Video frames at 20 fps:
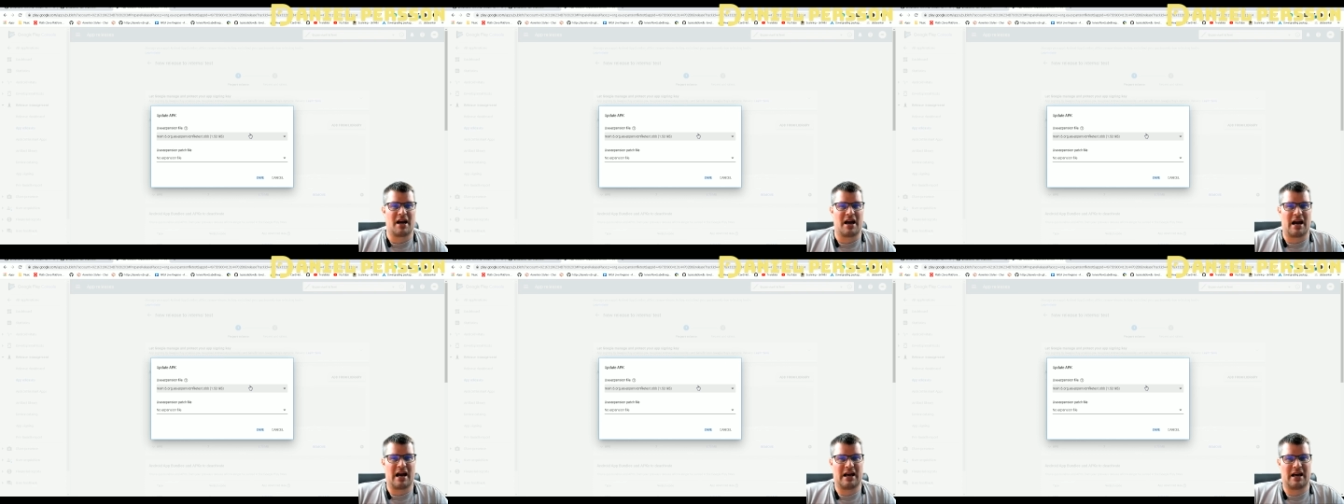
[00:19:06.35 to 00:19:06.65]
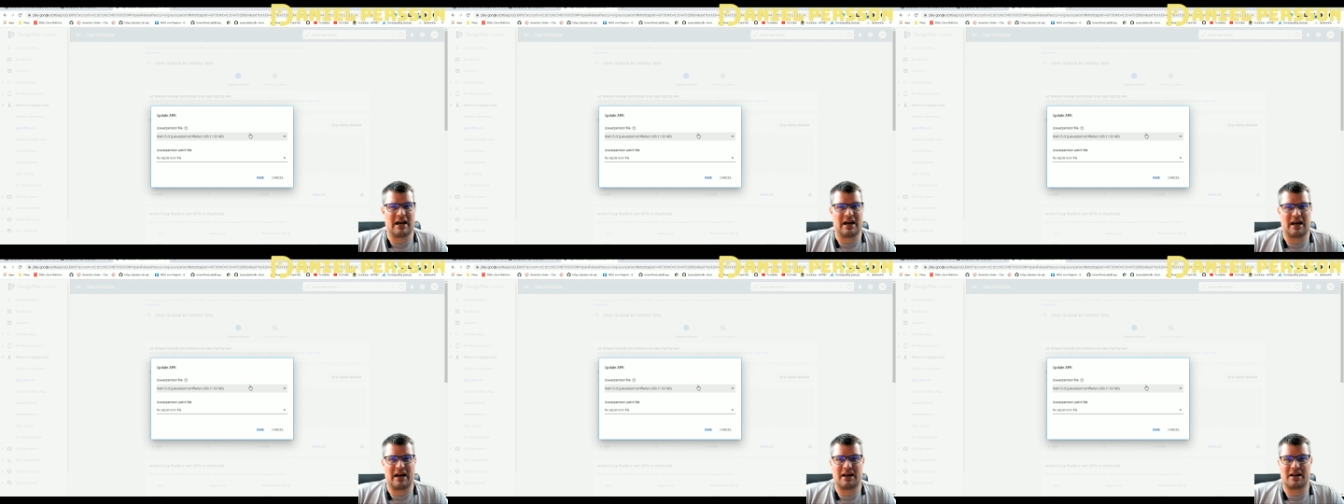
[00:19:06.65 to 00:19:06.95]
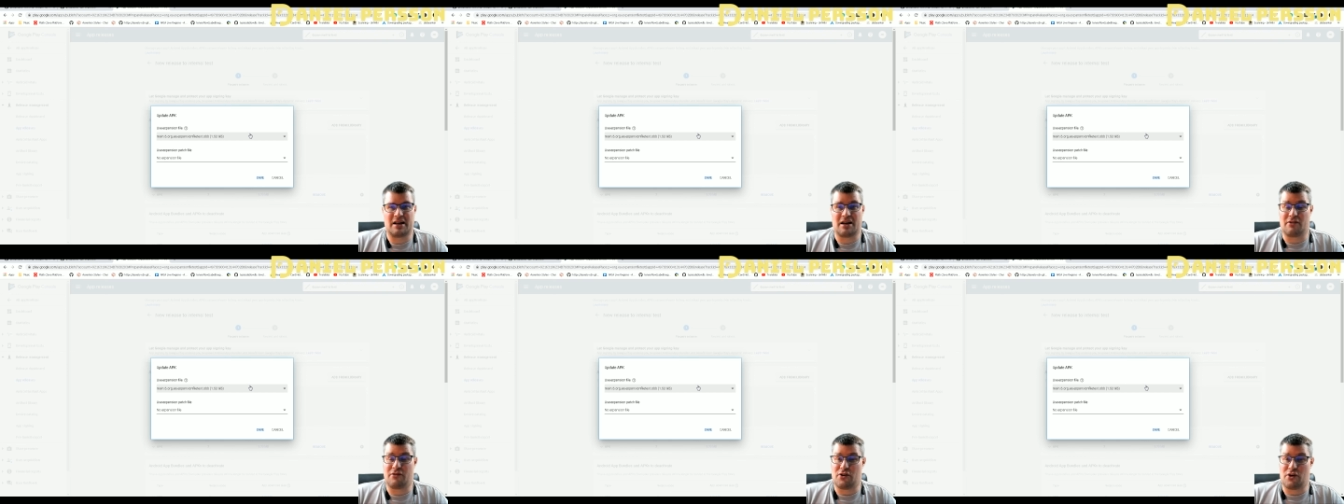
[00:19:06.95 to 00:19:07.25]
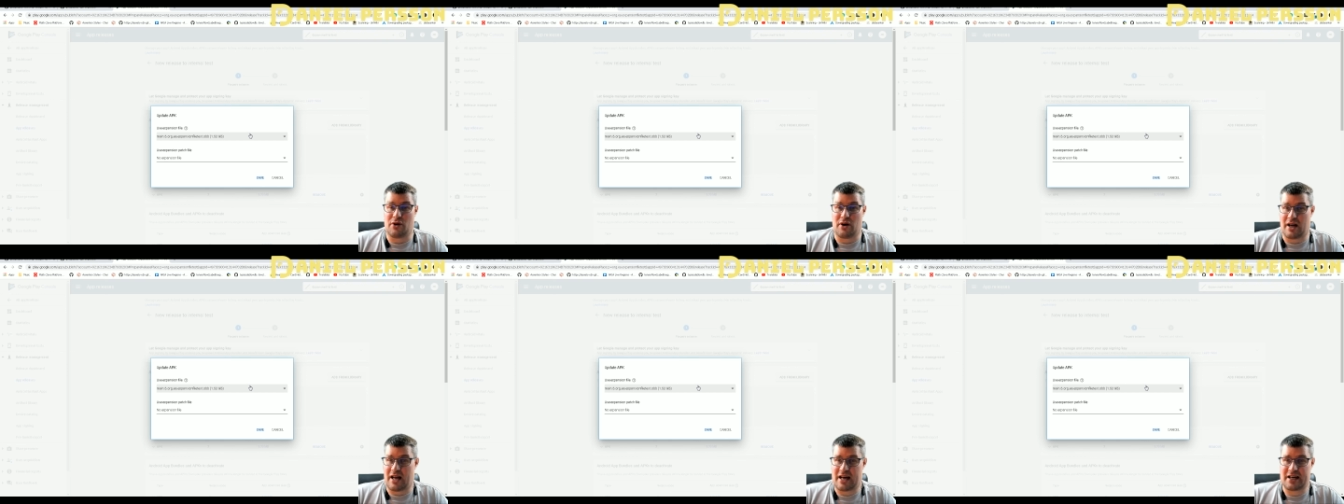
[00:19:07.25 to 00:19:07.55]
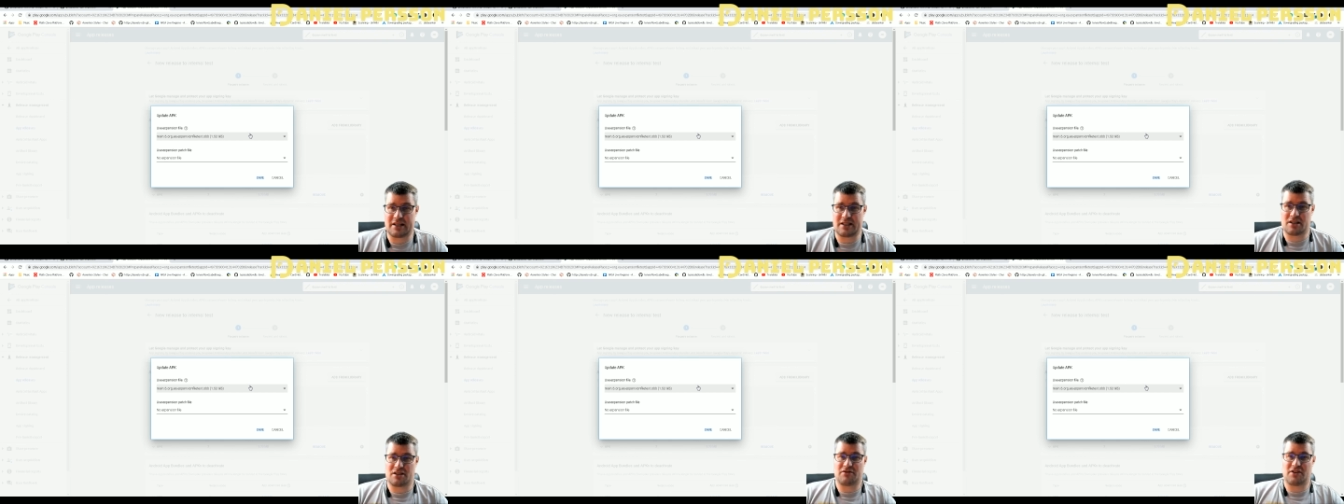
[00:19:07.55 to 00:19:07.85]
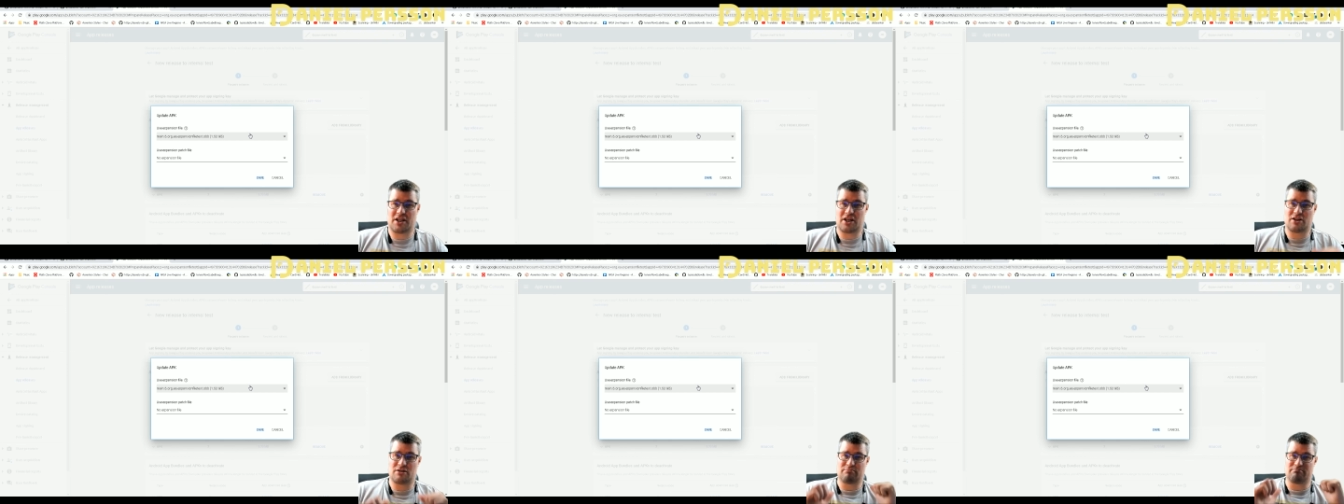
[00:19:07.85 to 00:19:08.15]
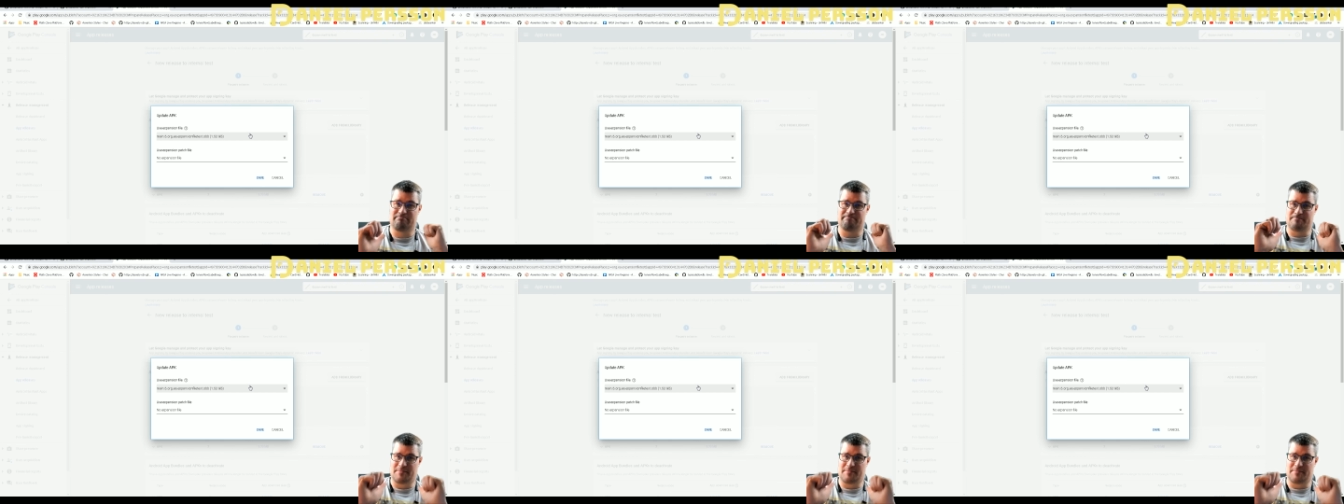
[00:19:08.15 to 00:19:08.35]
and if you like this video